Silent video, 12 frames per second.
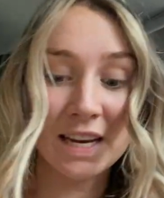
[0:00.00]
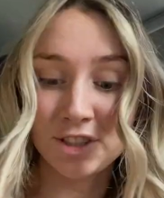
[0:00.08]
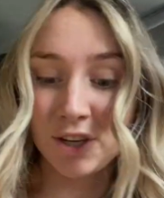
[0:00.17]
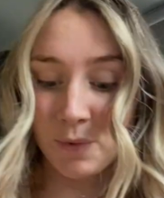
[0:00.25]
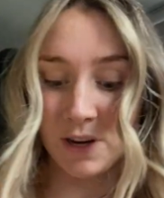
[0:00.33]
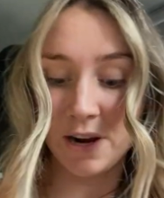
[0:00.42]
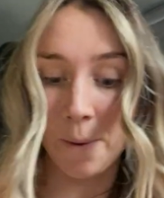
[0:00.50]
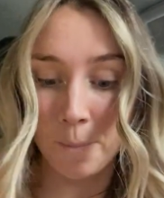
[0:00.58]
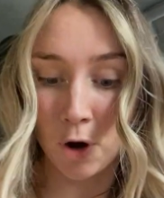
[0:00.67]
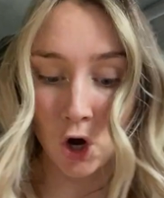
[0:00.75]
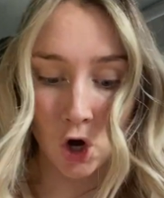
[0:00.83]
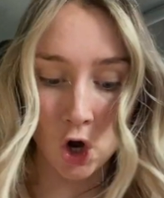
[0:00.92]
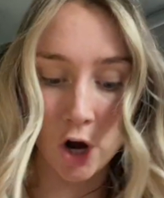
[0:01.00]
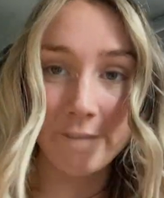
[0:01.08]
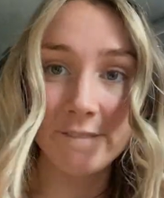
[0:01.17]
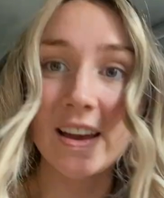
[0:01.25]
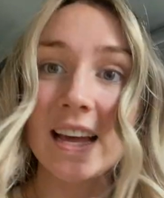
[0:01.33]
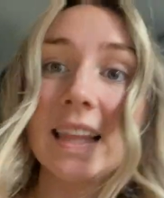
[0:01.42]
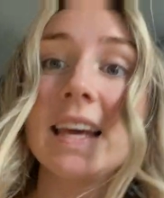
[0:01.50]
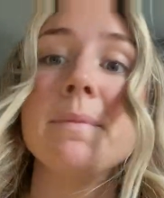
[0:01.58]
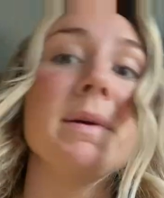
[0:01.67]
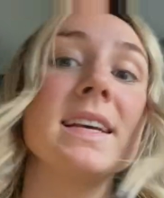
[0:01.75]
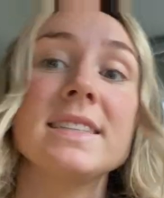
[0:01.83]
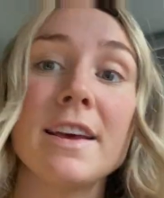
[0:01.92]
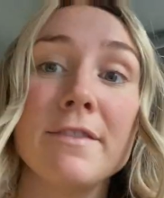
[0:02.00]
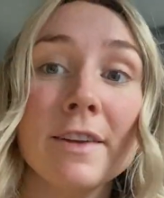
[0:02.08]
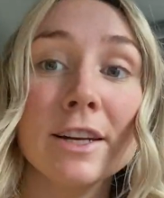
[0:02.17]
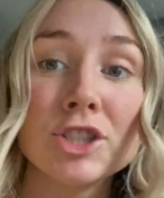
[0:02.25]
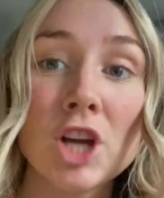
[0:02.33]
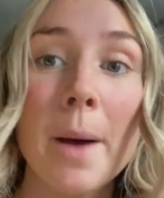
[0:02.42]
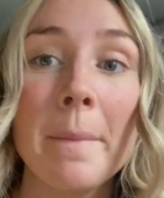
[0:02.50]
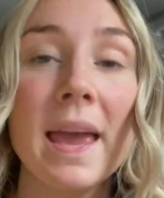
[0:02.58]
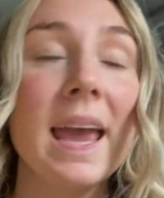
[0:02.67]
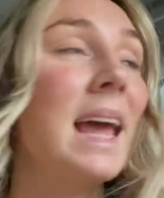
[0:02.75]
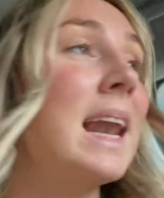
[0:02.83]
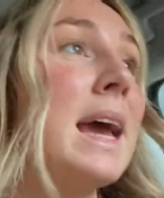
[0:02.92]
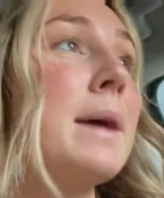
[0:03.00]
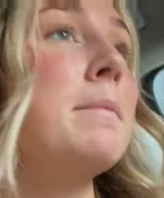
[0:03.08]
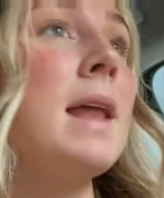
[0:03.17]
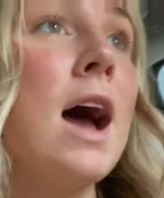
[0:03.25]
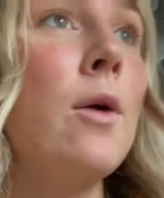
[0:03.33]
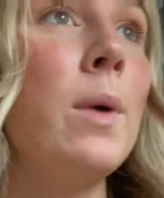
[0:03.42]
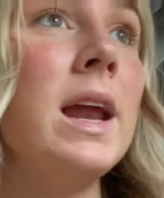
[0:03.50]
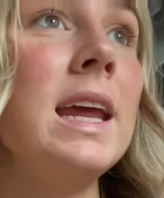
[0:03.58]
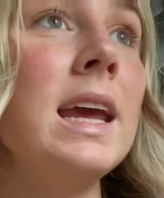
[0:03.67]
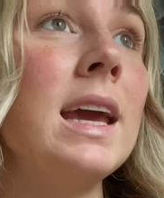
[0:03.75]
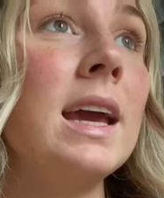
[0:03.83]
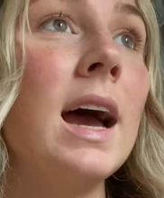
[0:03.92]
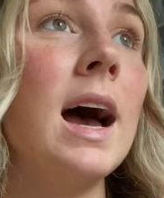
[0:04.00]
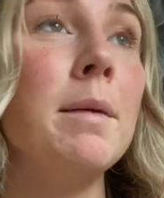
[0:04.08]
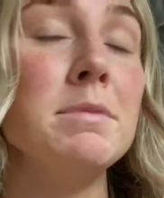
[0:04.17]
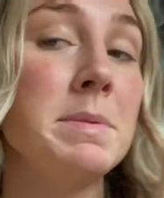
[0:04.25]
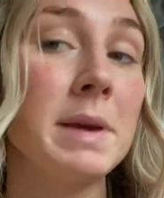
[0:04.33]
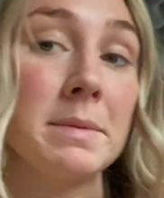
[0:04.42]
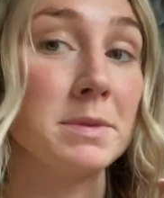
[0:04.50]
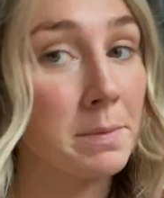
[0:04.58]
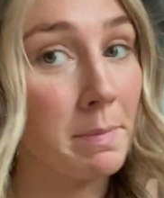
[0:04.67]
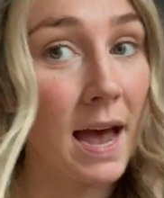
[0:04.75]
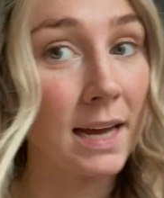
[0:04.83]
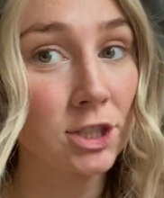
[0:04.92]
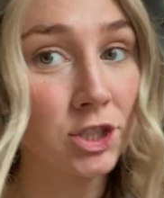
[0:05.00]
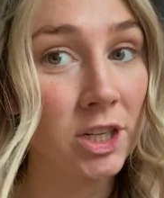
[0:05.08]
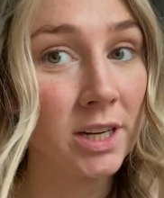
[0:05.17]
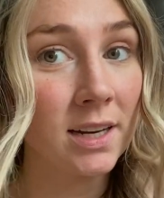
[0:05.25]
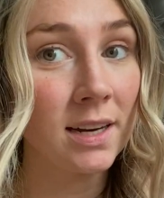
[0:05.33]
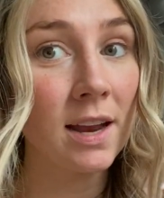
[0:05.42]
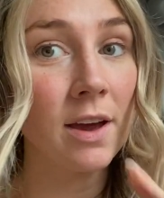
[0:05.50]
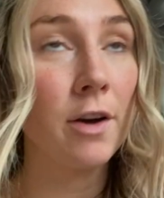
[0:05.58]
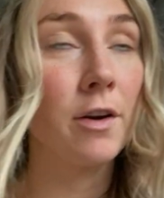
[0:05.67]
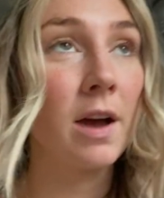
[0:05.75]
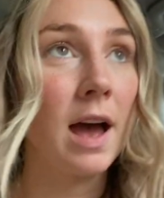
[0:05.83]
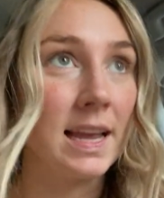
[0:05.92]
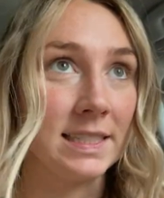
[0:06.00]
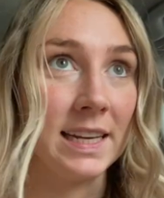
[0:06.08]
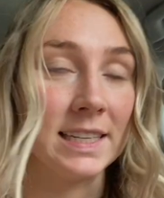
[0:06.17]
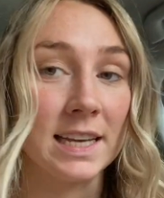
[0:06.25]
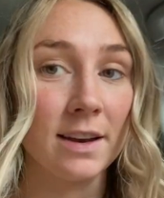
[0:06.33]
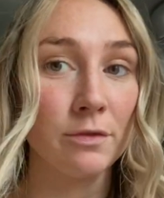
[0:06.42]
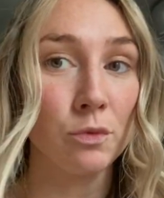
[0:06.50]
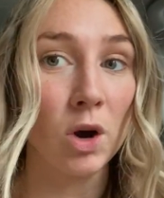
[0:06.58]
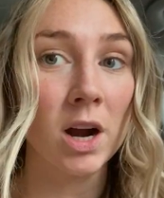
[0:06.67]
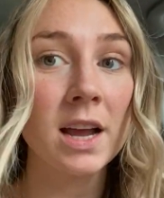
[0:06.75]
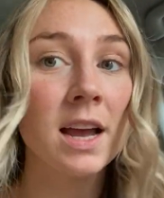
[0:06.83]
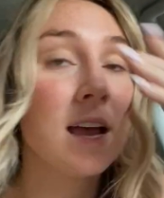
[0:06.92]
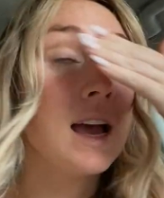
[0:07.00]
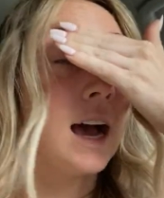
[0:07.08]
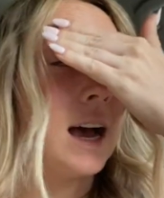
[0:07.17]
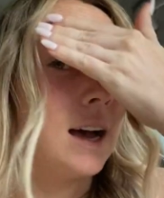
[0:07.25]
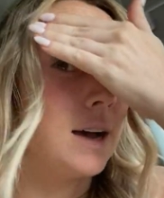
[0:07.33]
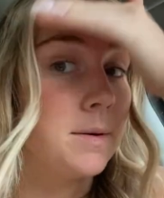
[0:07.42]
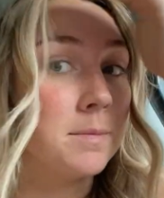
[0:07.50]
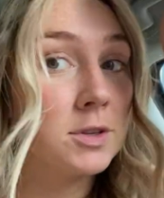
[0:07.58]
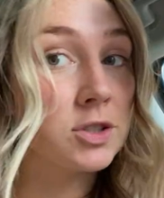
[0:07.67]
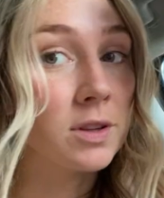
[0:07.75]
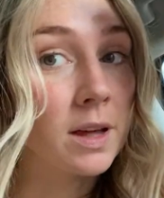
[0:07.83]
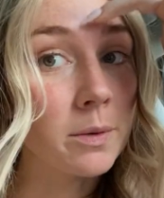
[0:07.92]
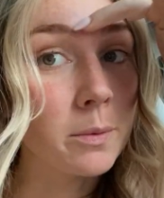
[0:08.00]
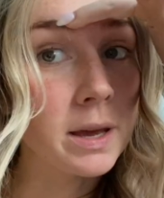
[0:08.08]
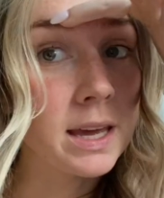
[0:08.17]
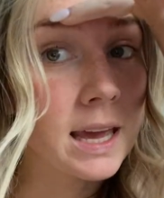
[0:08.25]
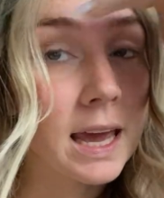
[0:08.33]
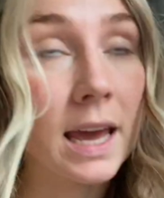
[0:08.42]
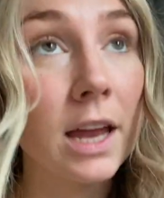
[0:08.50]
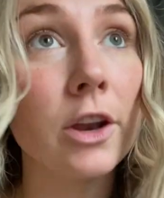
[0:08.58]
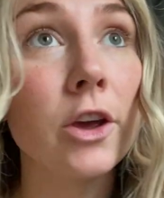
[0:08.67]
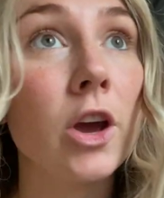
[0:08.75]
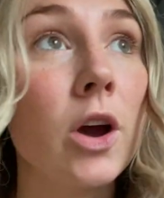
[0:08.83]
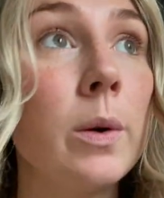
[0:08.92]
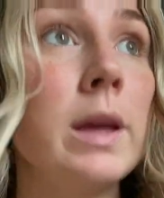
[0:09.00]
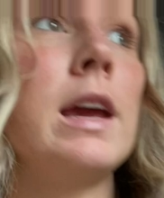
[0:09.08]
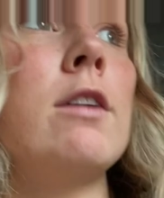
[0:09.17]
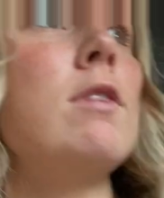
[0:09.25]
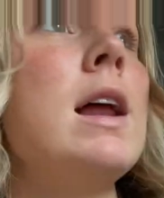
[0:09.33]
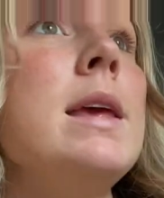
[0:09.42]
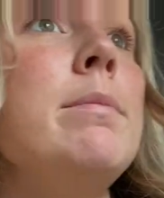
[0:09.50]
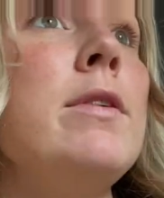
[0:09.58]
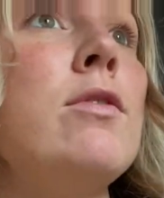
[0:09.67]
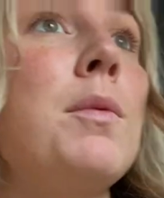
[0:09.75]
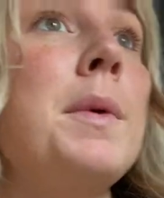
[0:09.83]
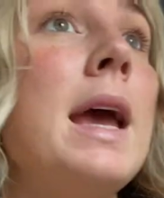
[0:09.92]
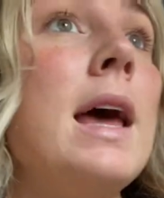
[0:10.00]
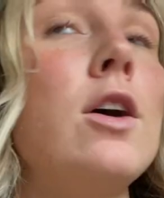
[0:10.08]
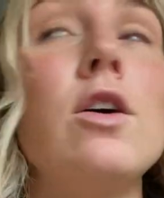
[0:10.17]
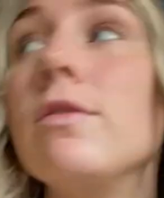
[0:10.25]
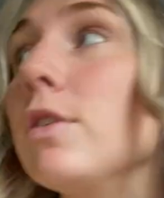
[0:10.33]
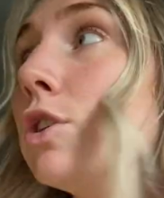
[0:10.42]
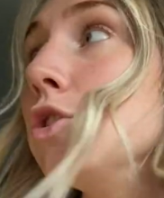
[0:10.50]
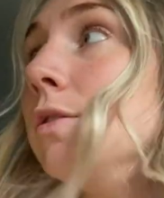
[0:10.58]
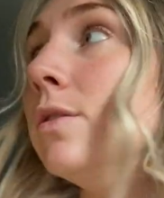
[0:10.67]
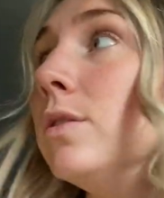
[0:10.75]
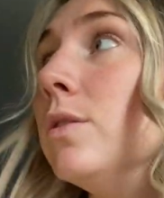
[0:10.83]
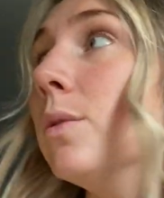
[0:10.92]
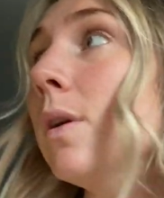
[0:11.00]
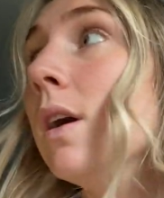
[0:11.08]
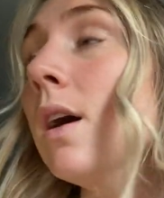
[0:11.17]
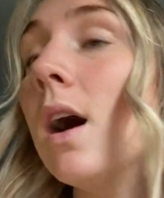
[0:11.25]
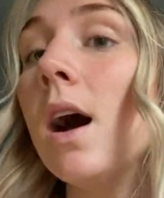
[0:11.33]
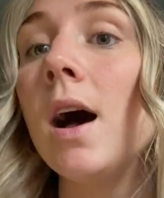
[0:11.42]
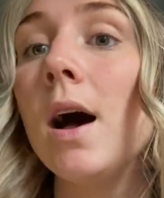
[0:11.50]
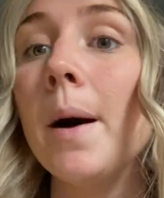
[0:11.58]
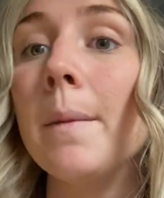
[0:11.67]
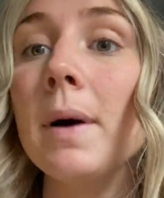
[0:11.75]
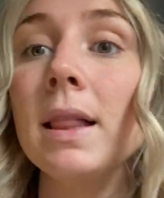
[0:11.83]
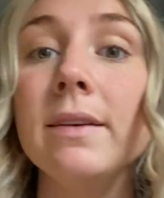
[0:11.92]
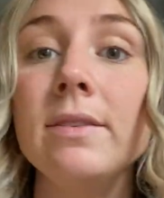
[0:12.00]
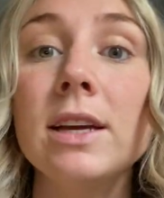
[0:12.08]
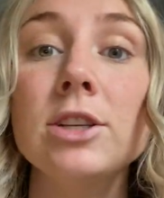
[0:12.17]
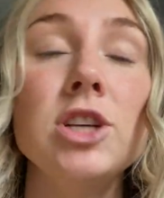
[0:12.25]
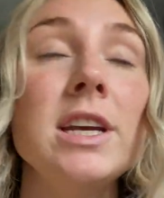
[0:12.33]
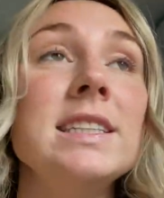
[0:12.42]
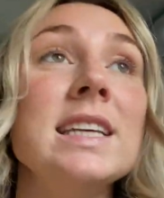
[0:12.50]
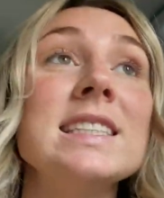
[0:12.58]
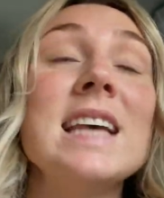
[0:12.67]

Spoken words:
actually worked out perfectly because I finished shopping and I am now waiting to pick up Sebastian as he gets out of work, so that we can go and get ready before we head over to Olivia and Jason's.